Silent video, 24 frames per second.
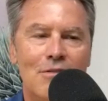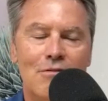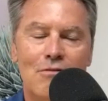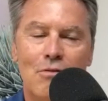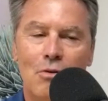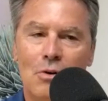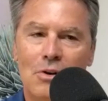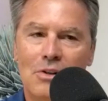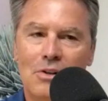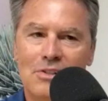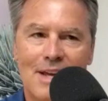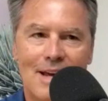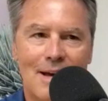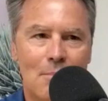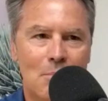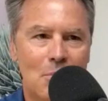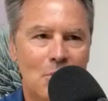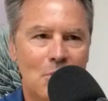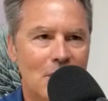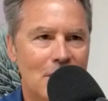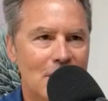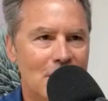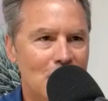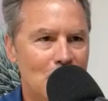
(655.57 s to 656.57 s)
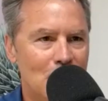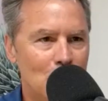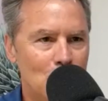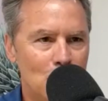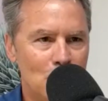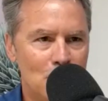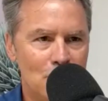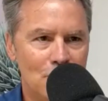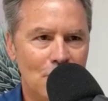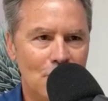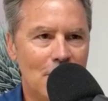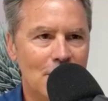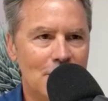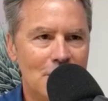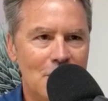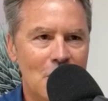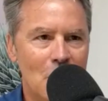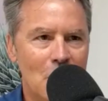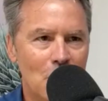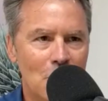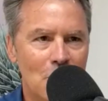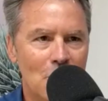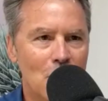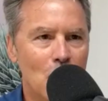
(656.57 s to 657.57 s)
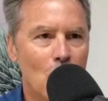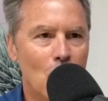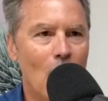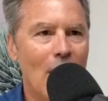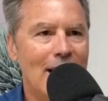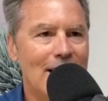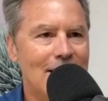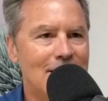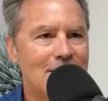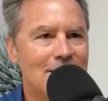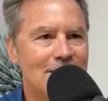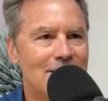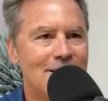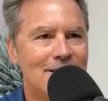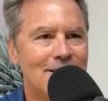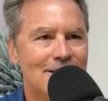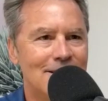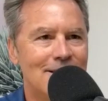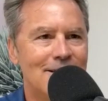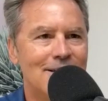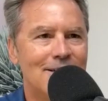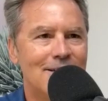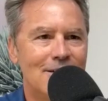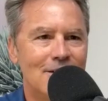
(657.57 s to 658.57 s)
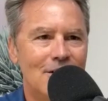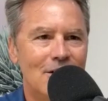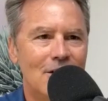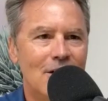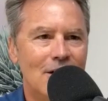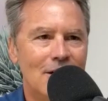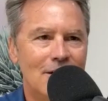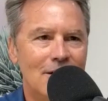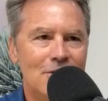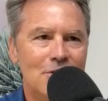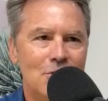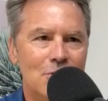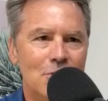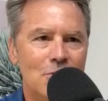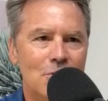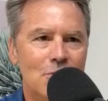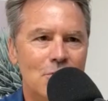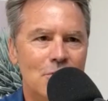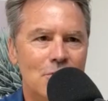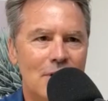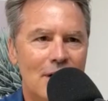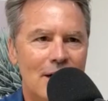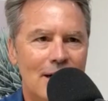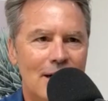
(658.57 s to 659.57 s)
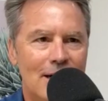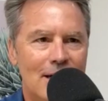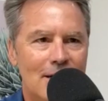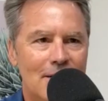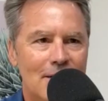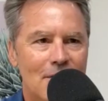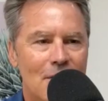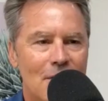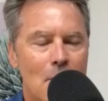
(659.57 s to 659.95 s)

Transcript: for example, a huge flood coat of white onto the